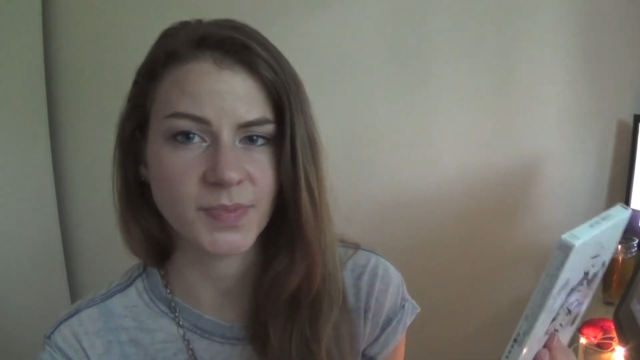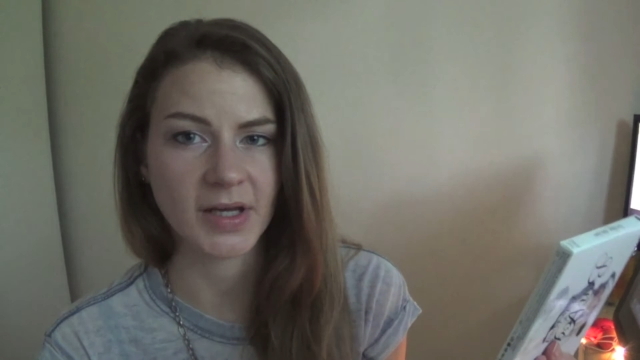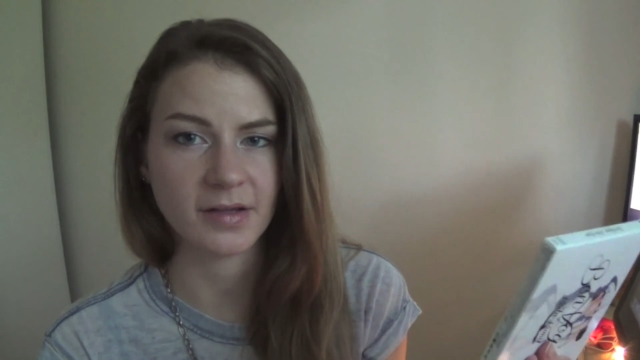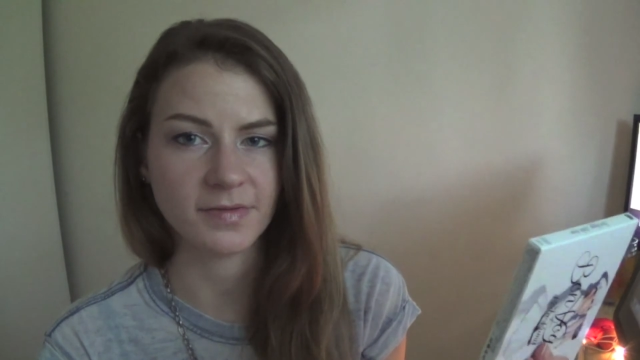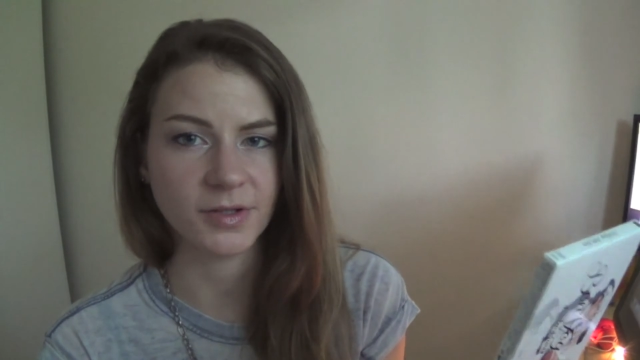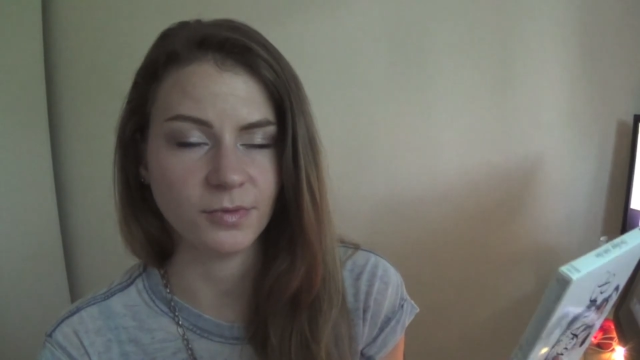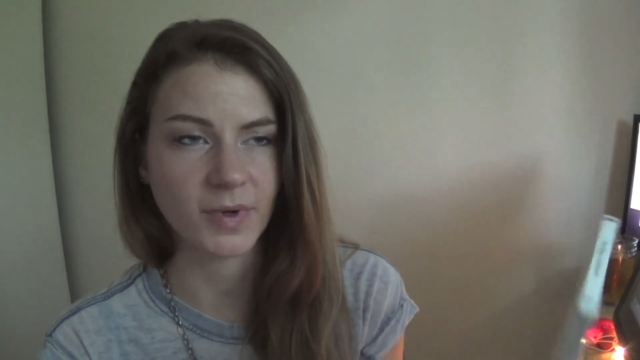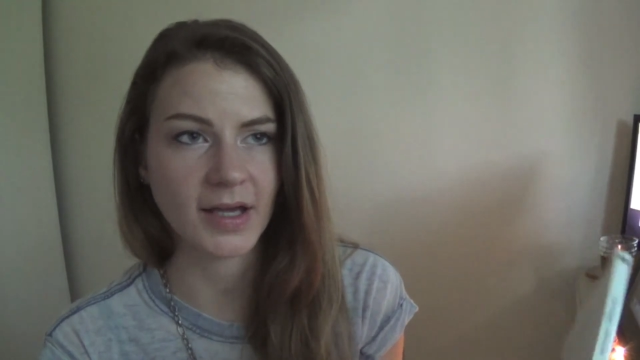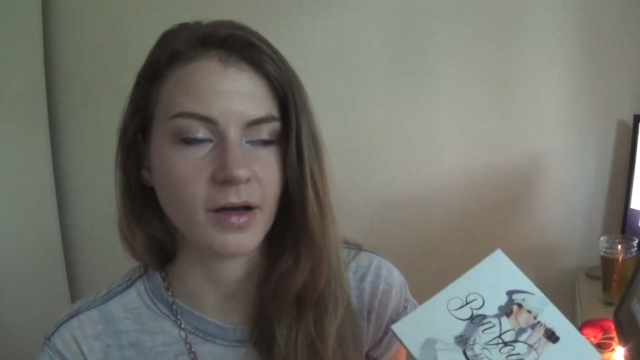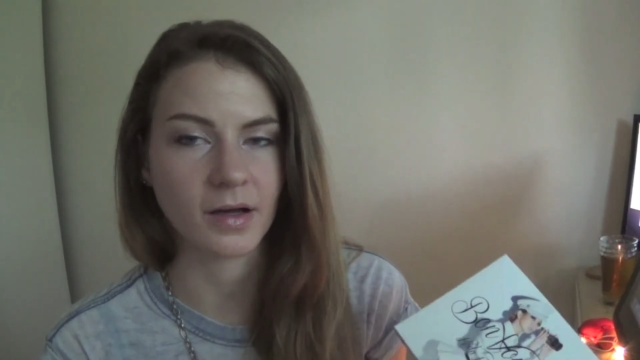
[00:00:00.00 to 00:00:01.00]
but if you
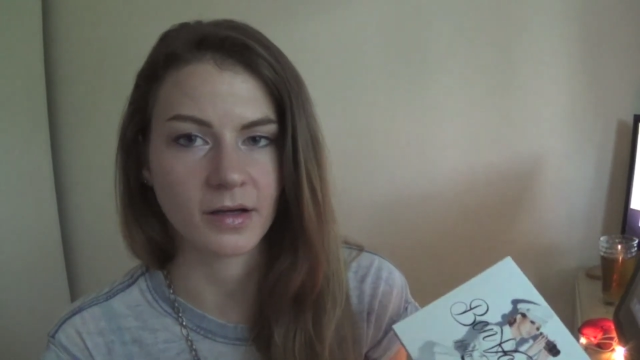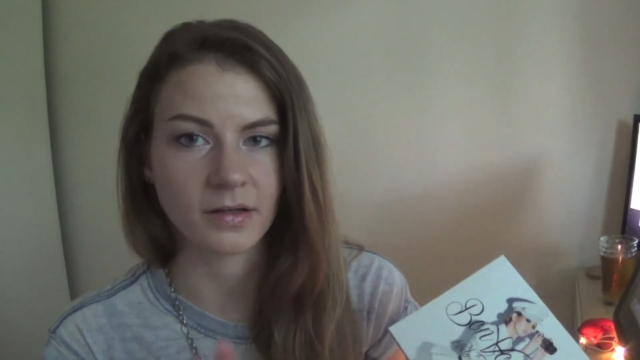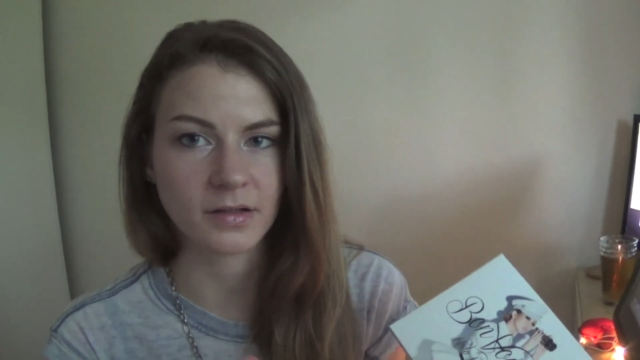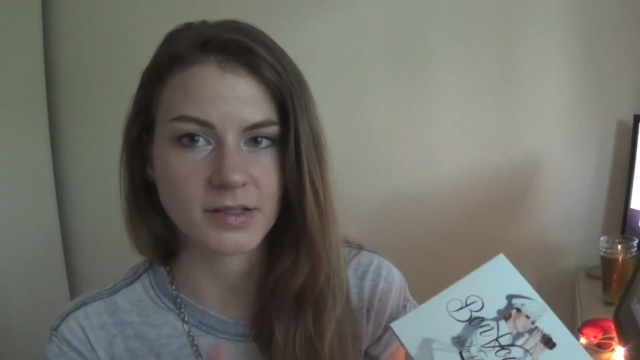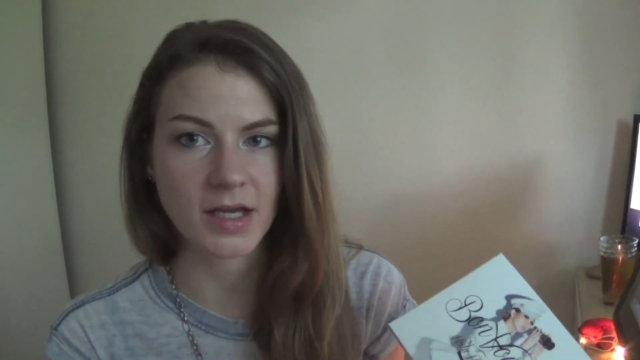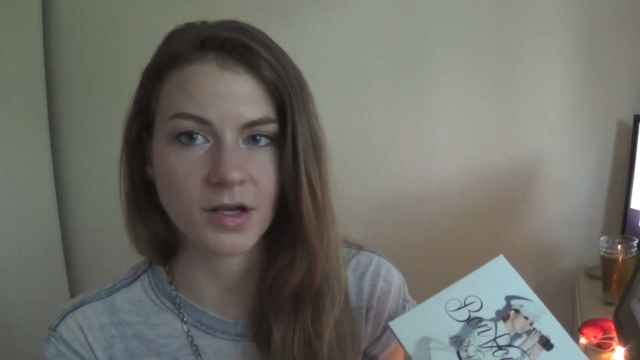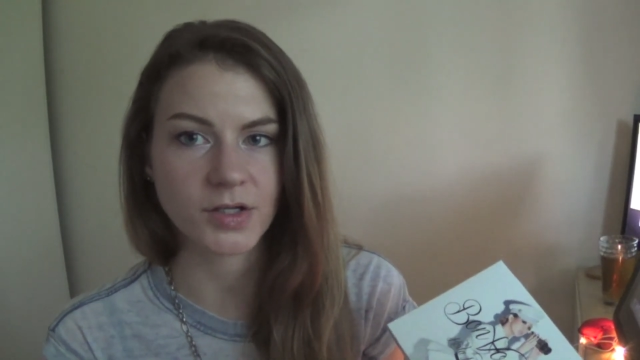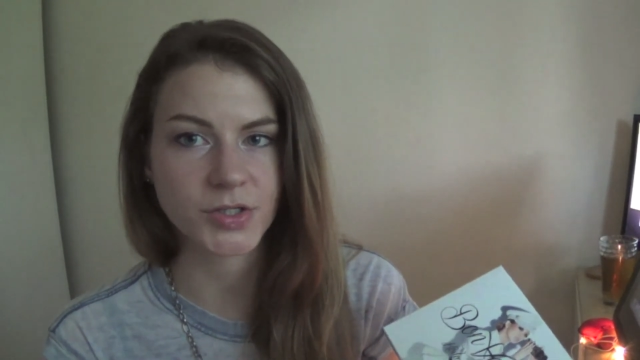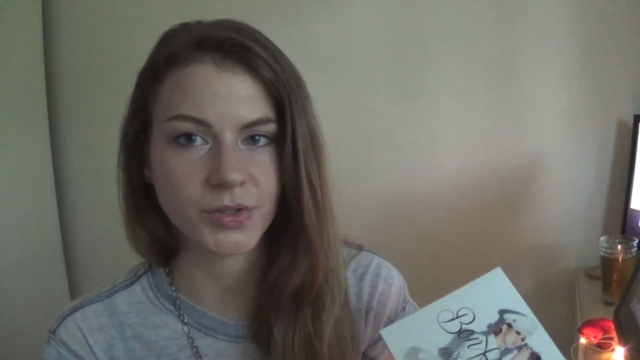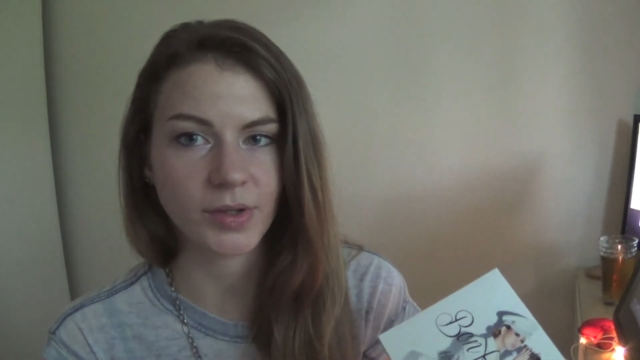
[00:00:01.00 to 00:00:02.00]
wait a day or
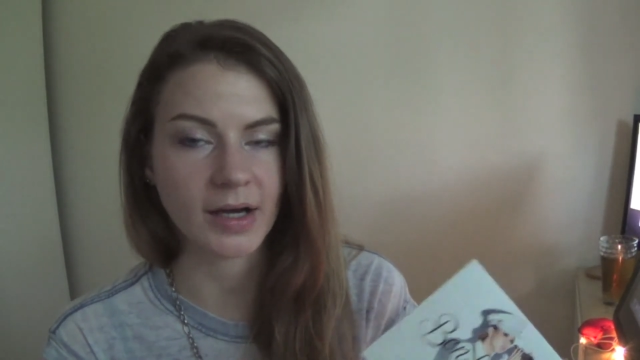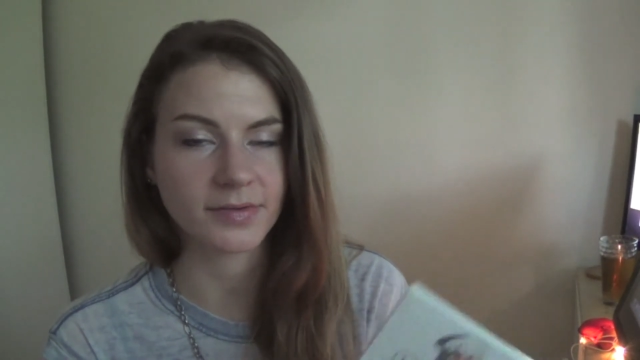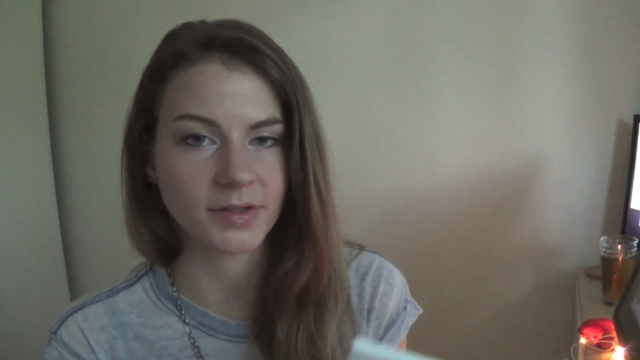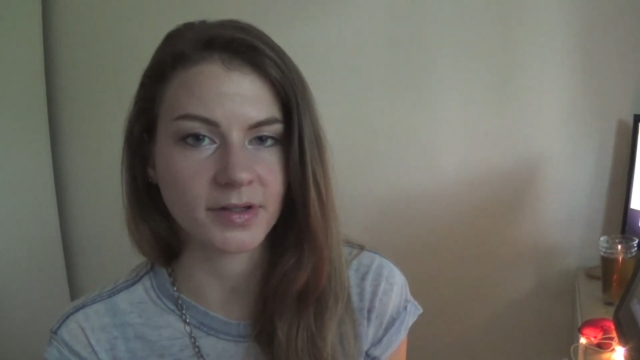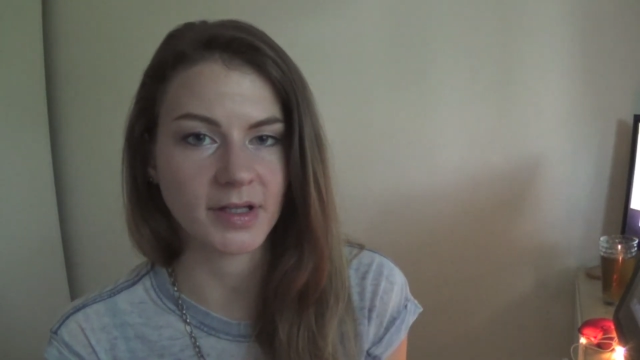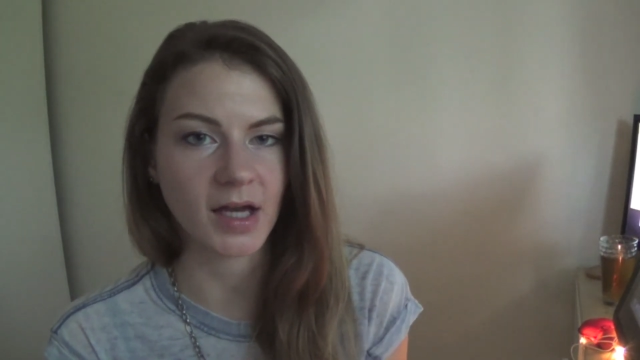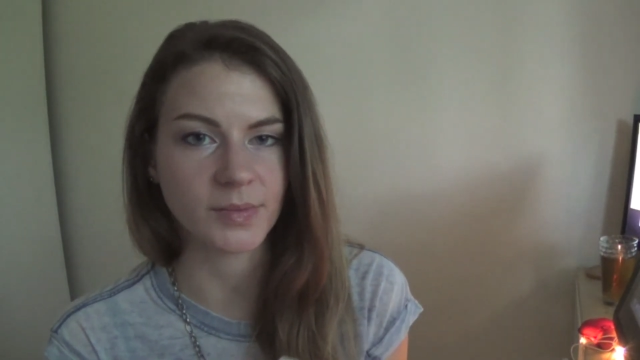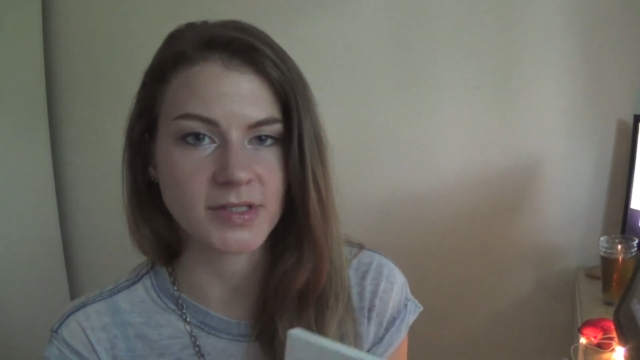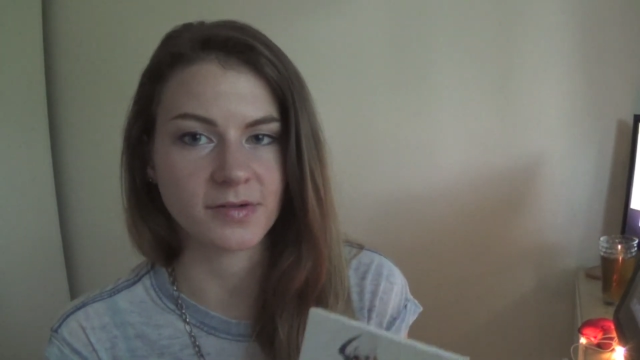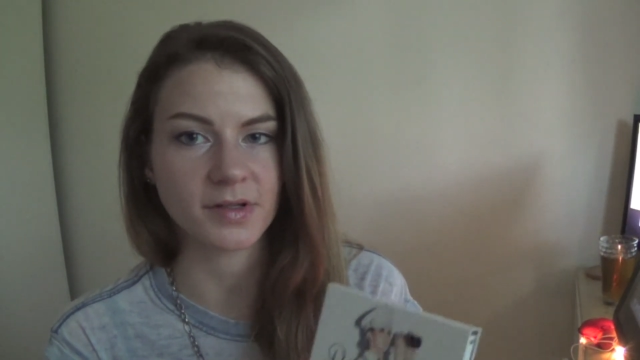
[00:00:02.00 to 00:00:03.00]
two after the
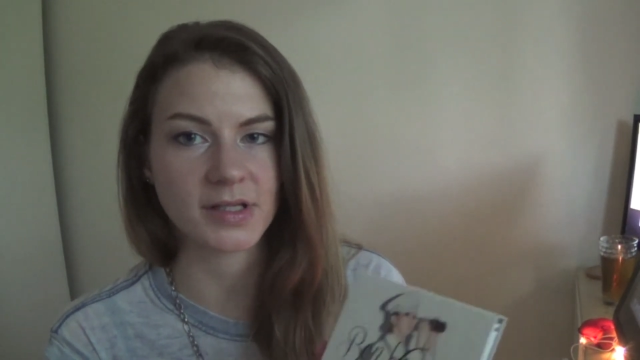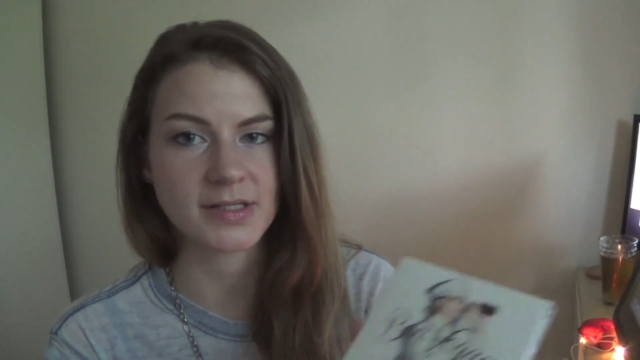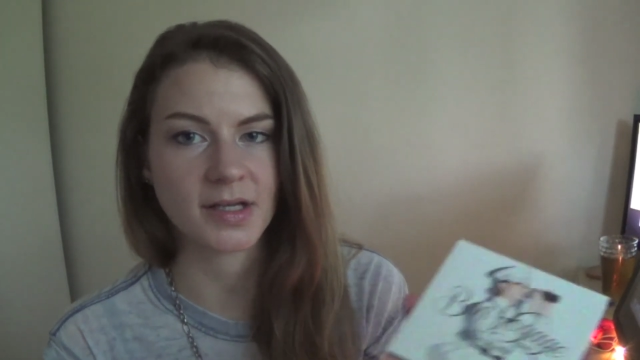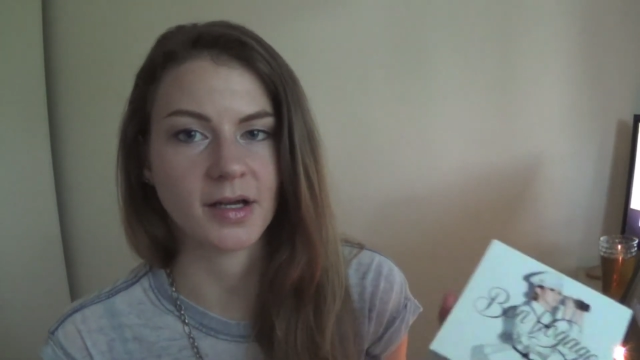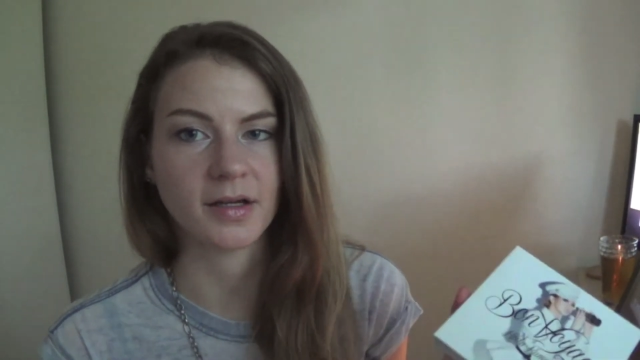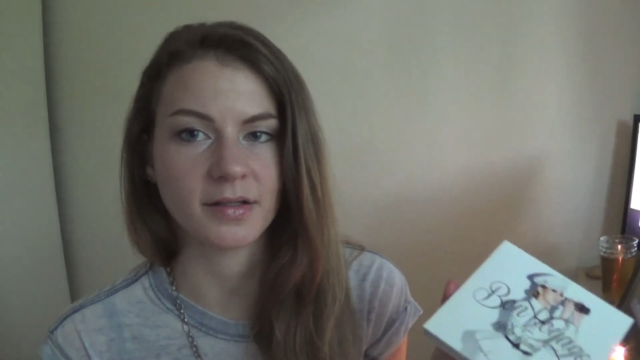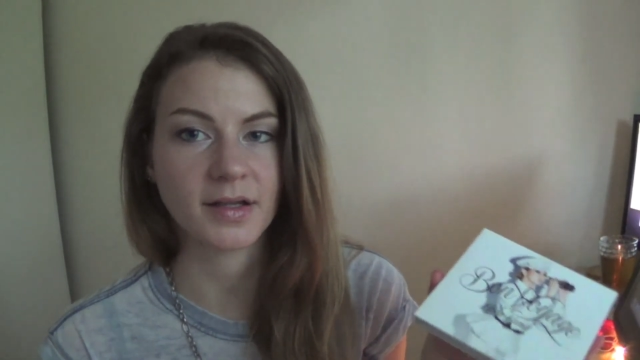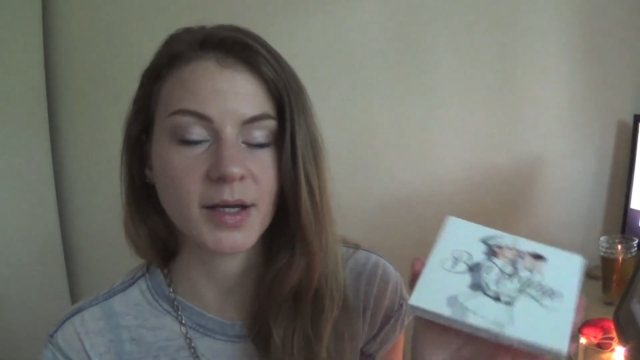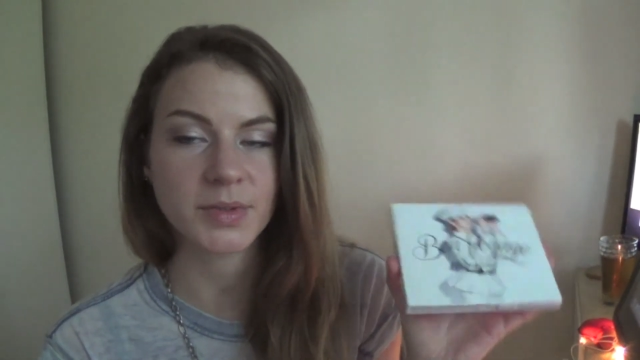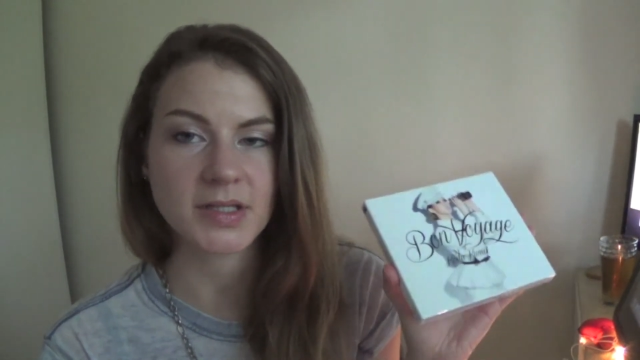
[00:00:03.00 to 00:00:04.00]
albums are released on
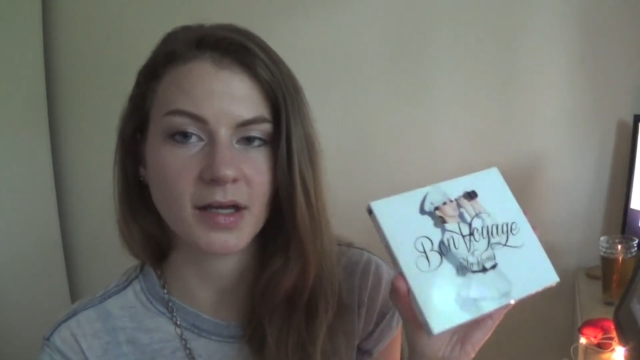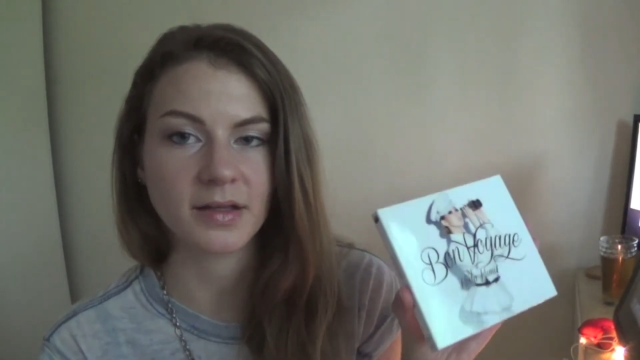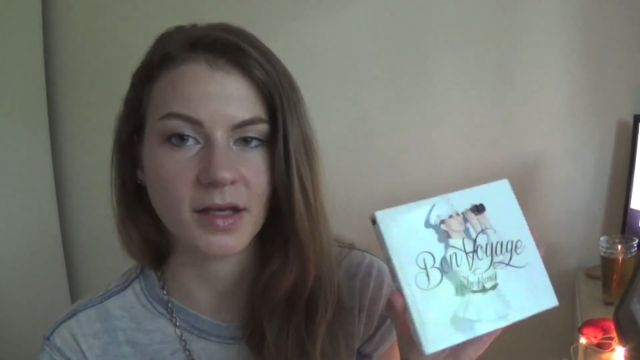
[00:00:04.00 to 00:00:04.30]
Amazon,